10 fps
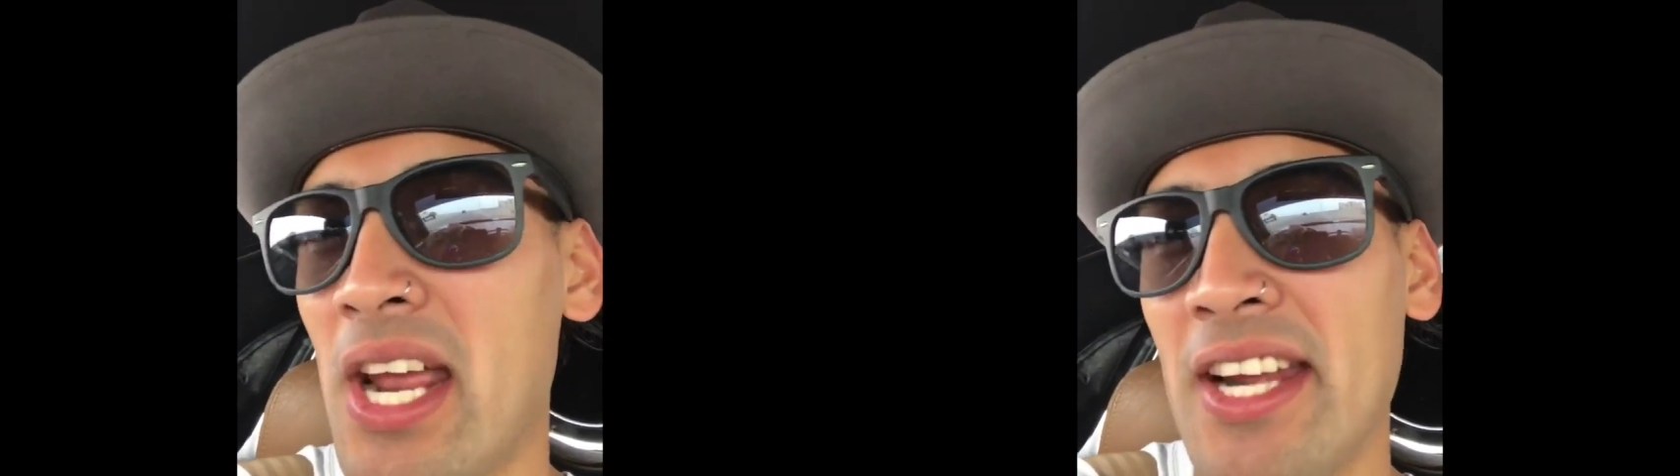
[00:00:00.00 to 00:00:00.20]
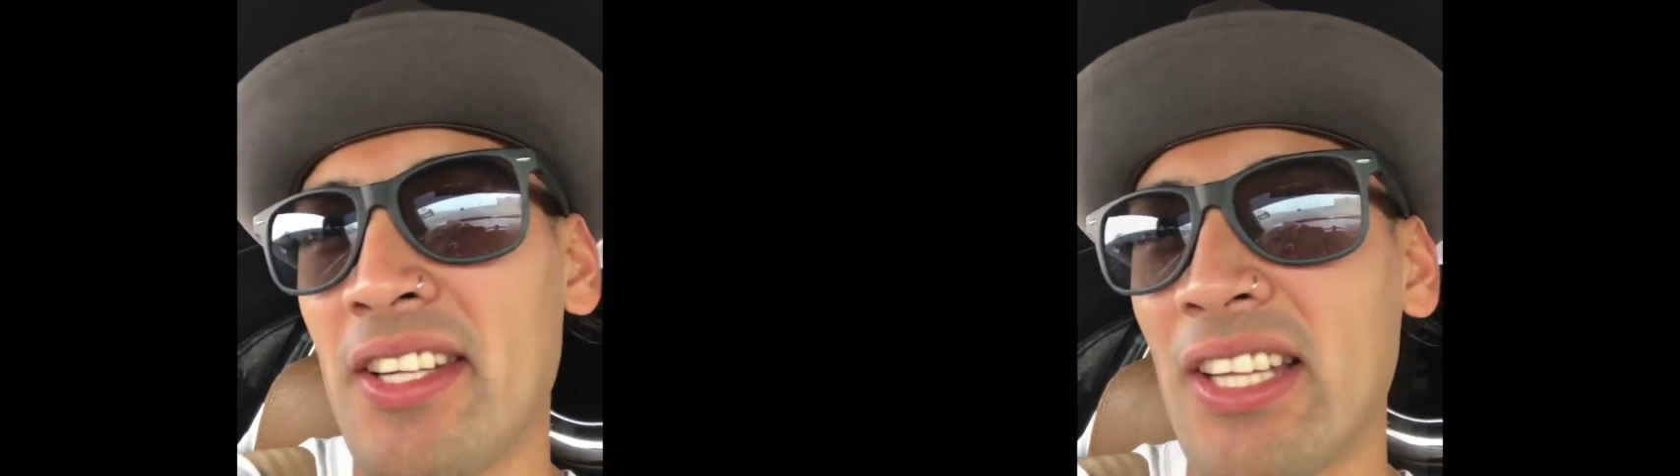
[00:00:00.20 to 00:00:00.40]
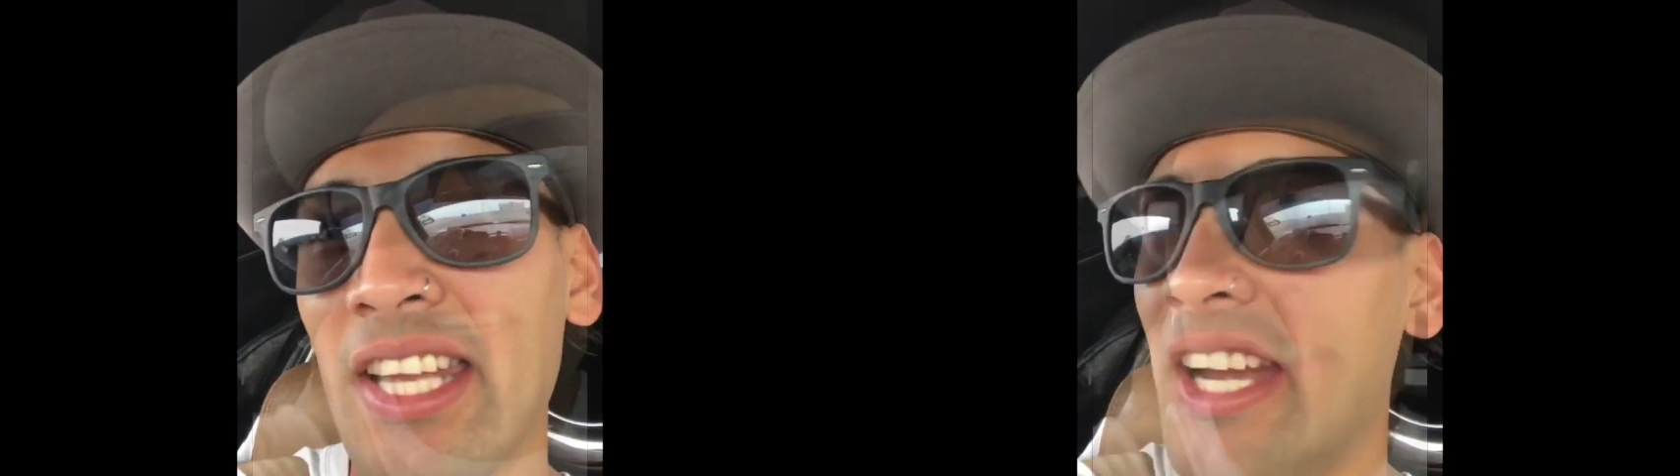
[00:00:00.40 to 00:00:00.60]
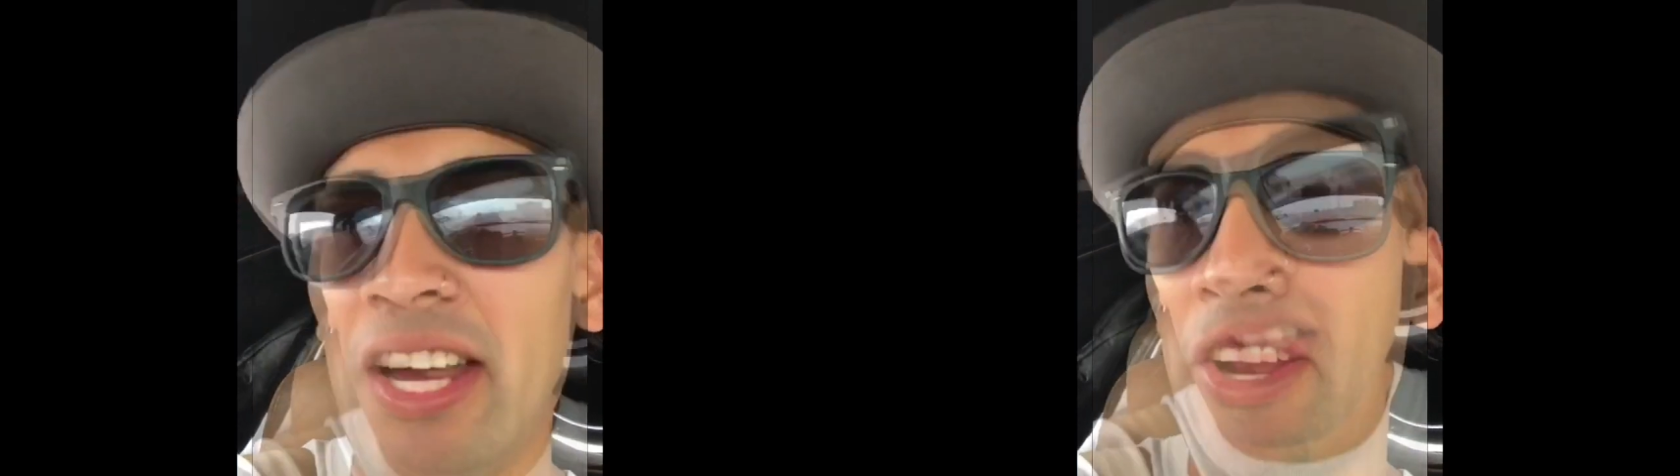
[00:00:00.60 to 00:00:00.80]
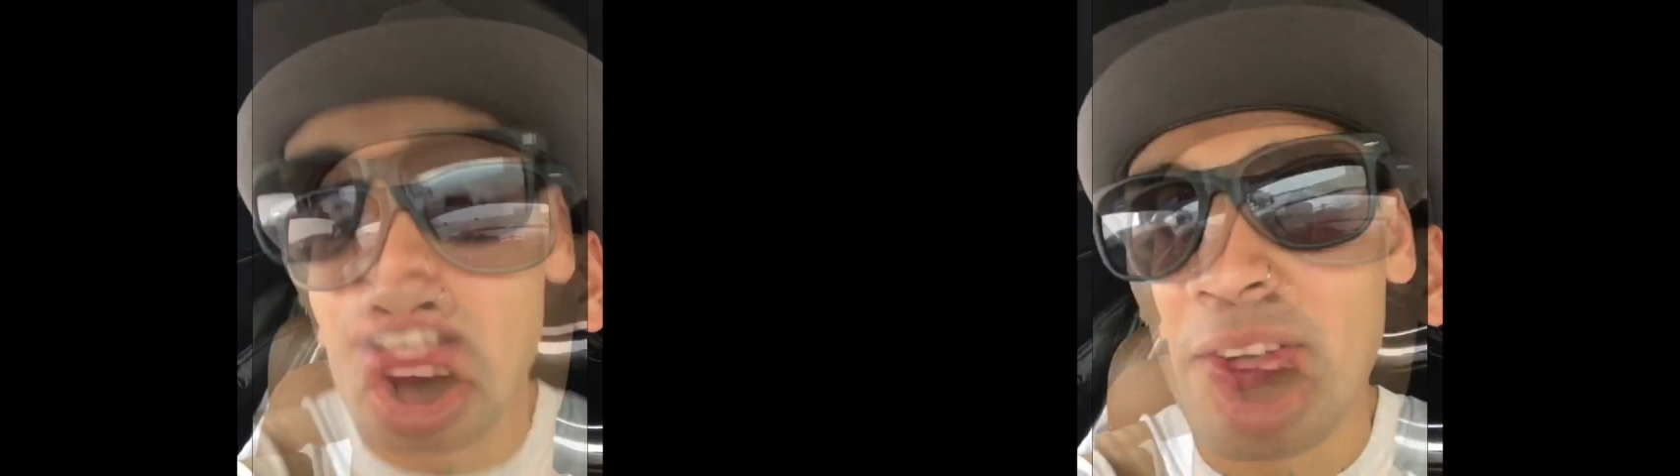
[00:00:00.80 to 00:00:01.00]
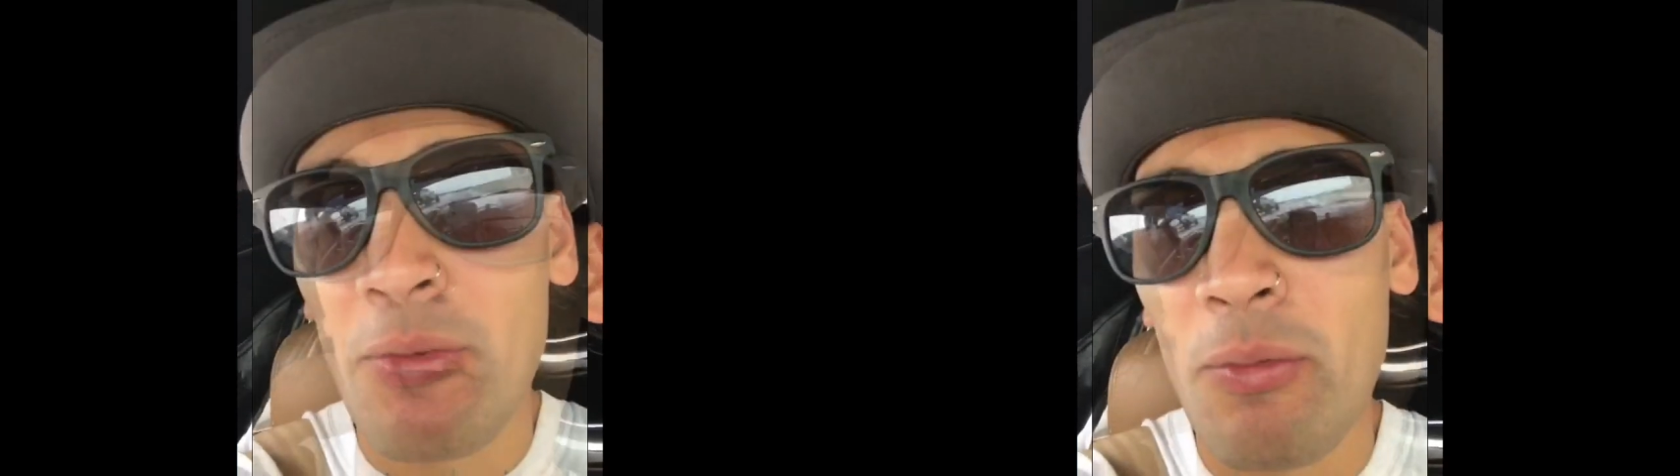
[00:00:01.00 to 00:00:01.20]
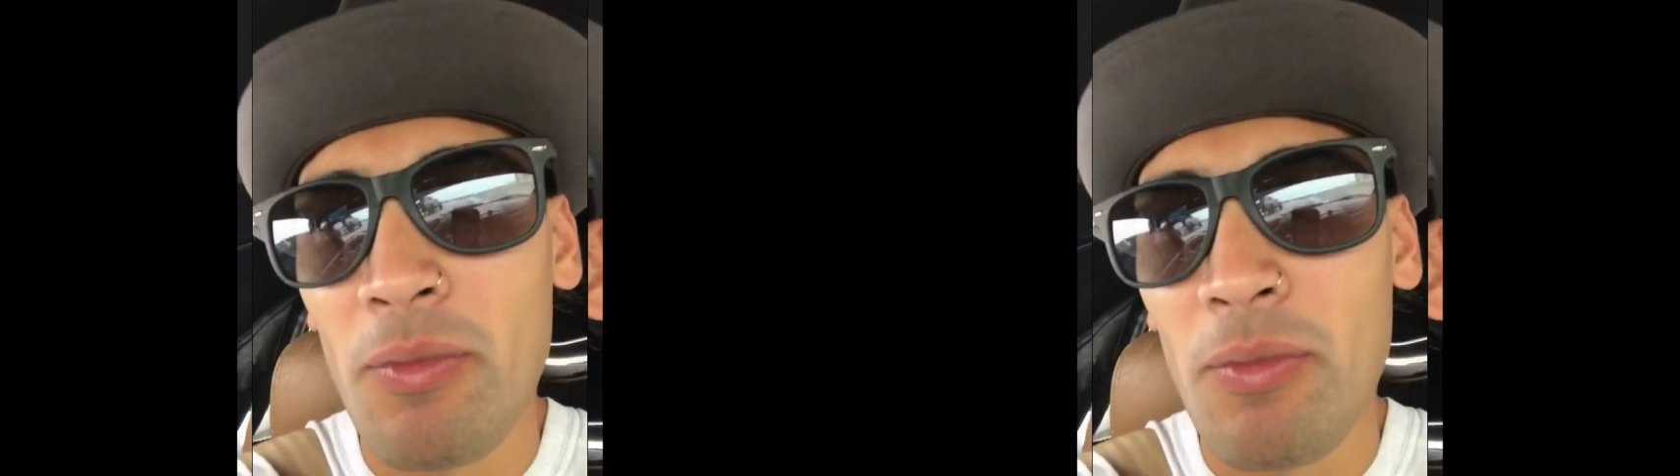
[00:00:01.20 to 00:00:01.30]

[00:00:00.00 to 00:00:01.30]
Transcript: but I deleted it all.